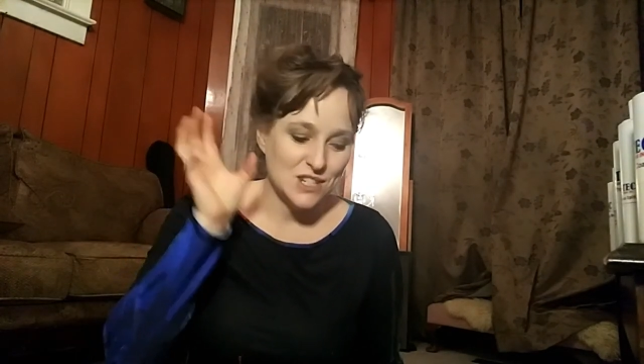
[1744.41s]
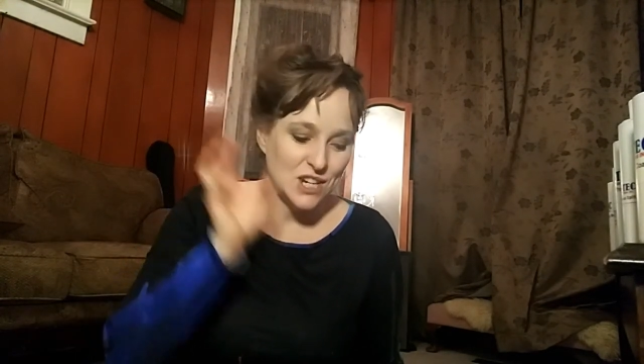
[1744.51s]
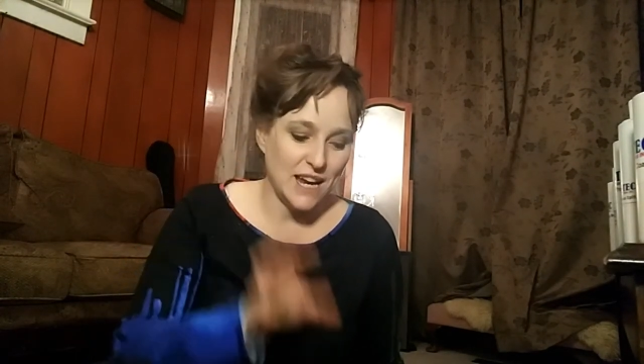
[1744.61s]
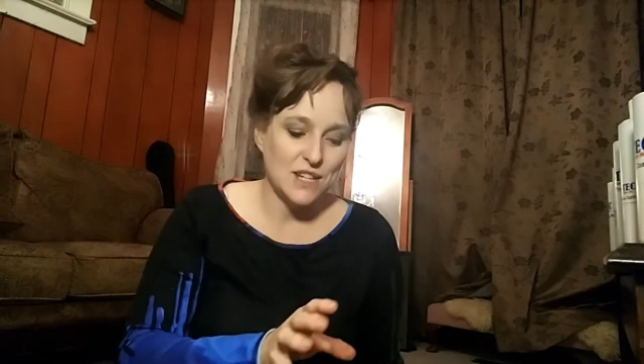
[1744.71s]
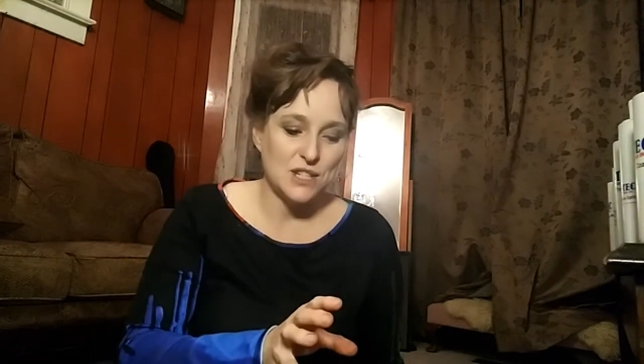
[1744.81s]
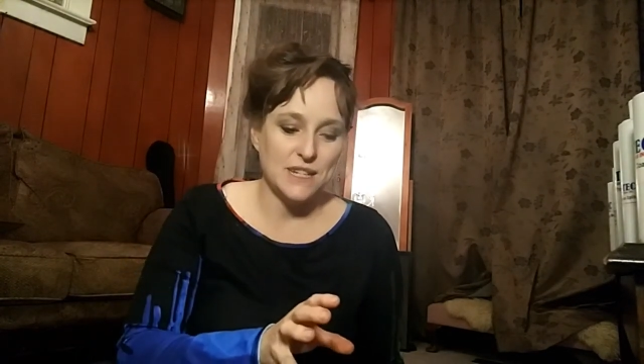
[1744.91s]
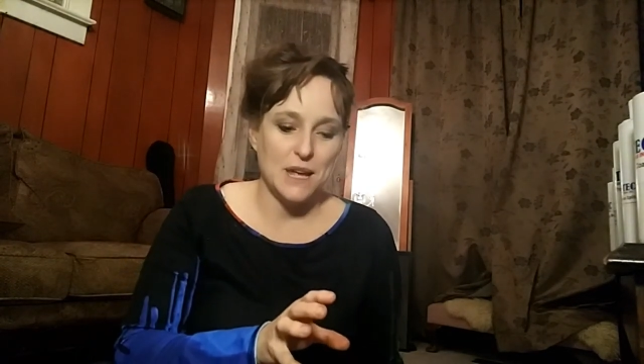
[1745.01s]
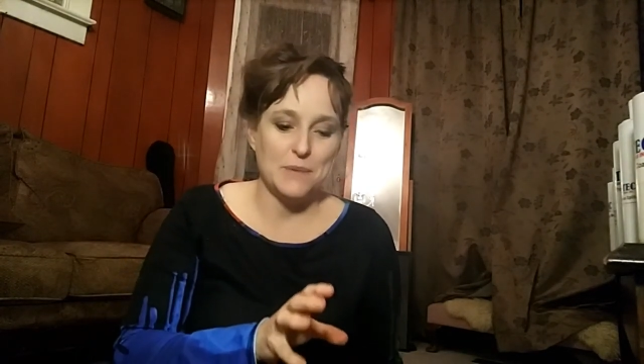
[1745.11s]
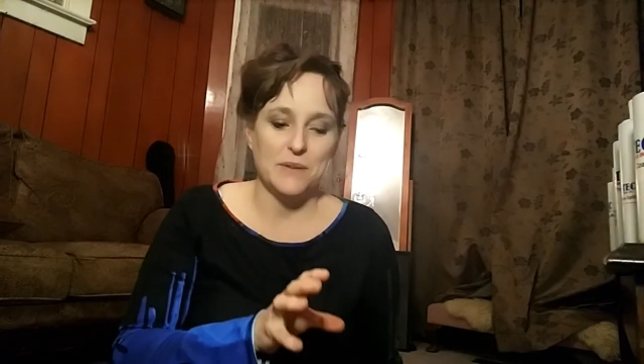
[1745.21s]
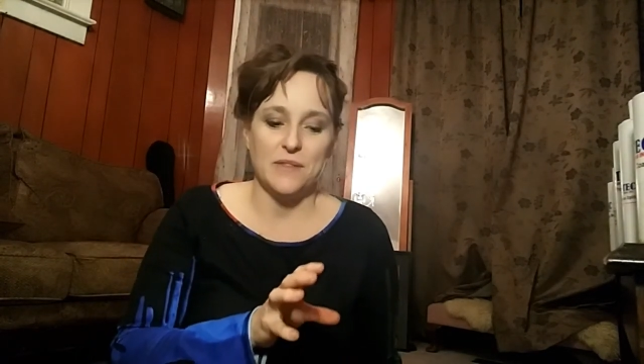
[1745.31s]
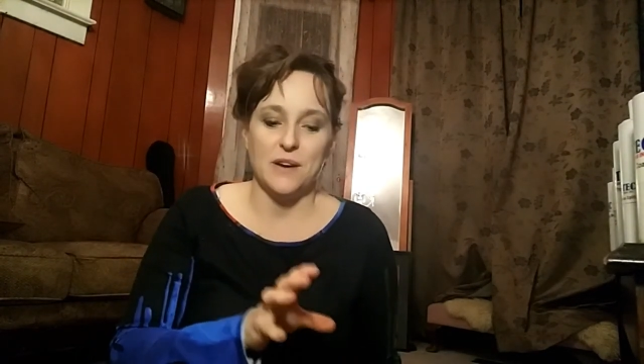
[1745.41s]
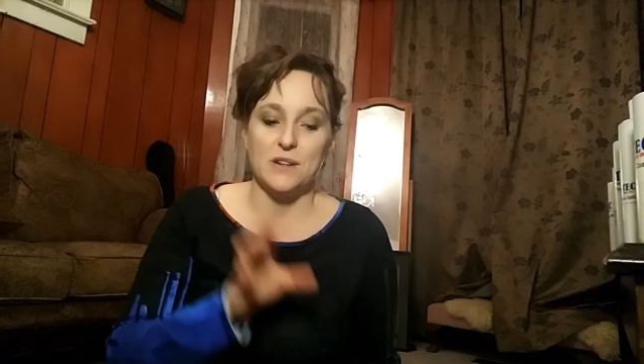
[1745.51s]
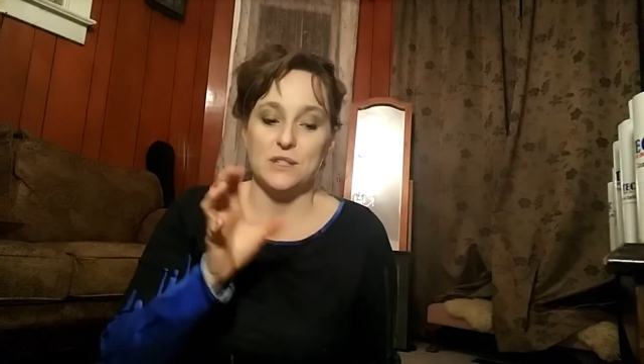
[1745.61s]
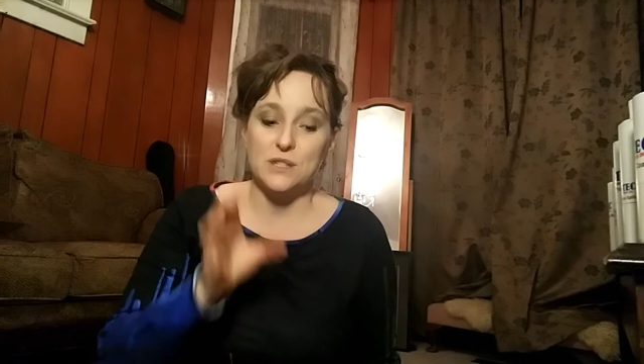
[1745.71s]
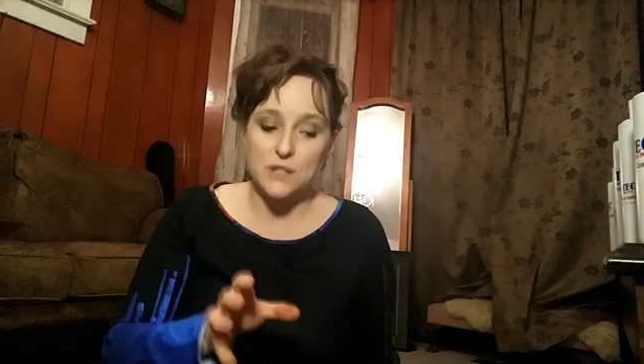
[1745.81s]
Change the name of
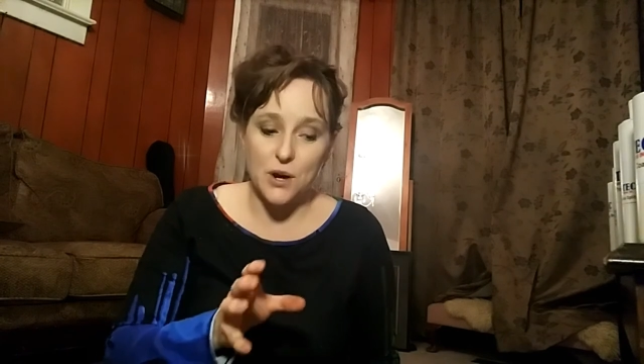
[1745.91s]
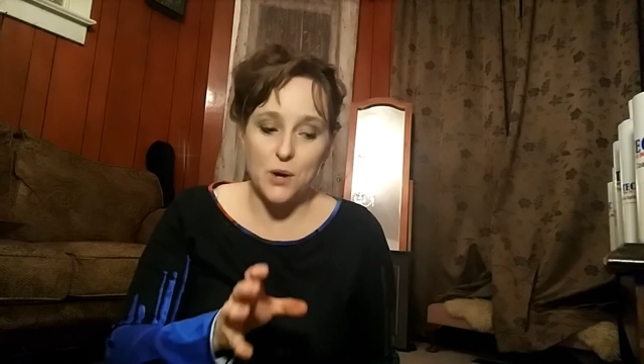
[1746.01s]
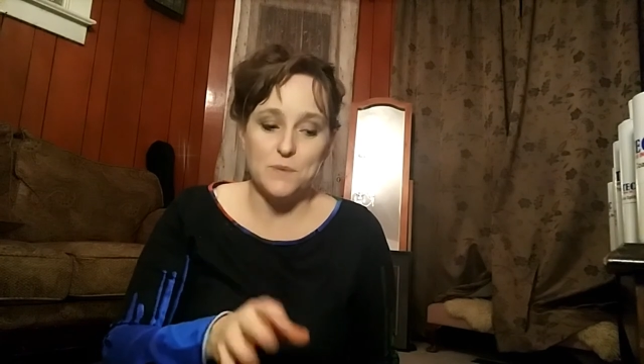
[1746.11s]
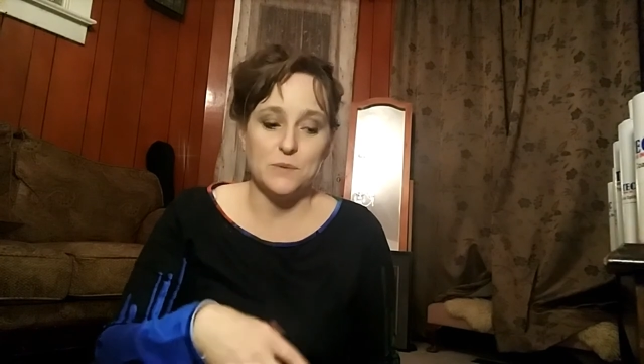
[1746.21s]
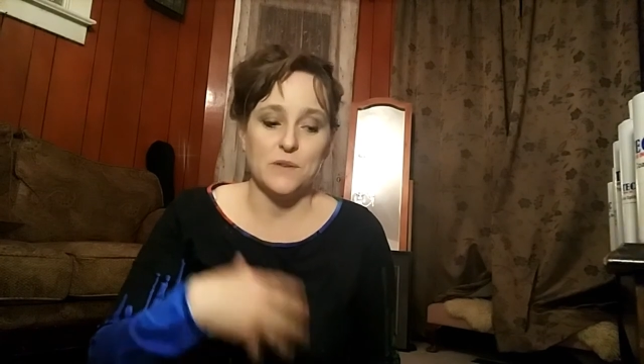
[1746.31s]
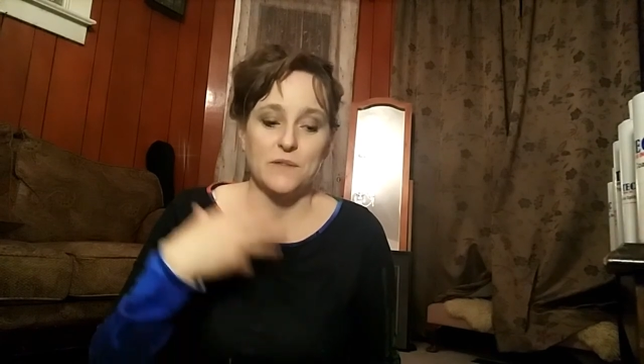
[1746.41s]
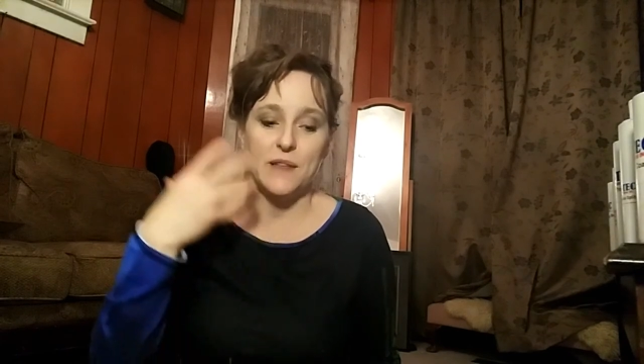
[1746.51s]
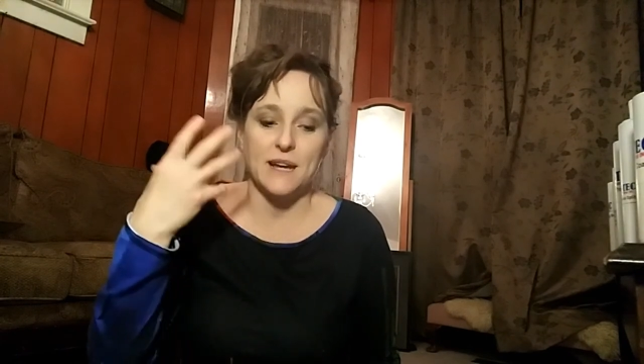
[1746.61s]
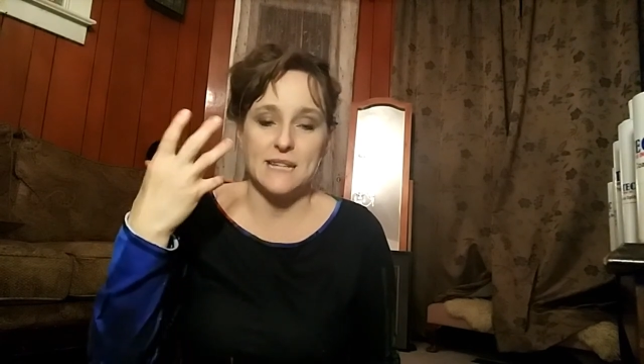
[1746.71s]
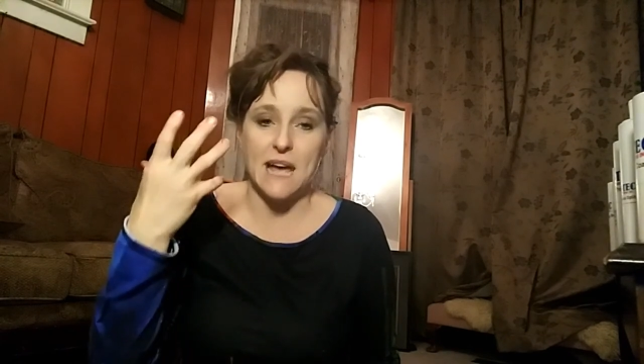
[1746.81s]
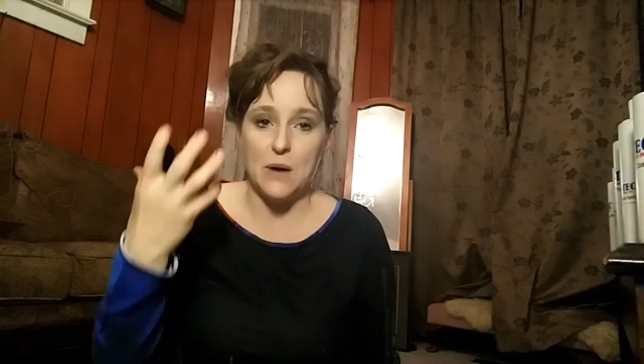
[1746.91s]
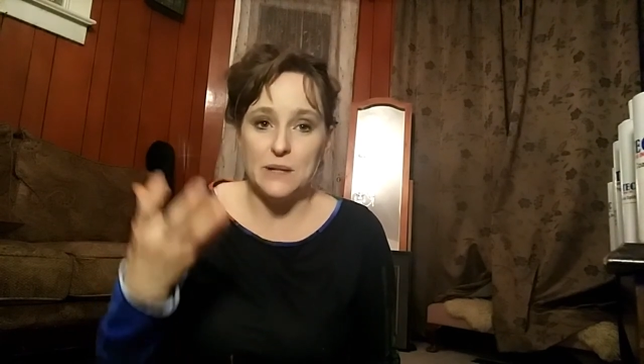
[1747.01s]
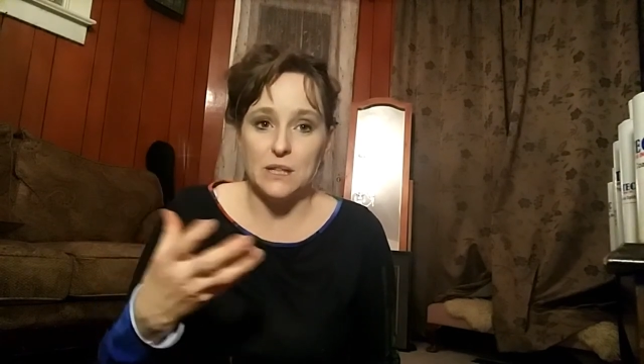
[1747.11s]
their soap to reflect how it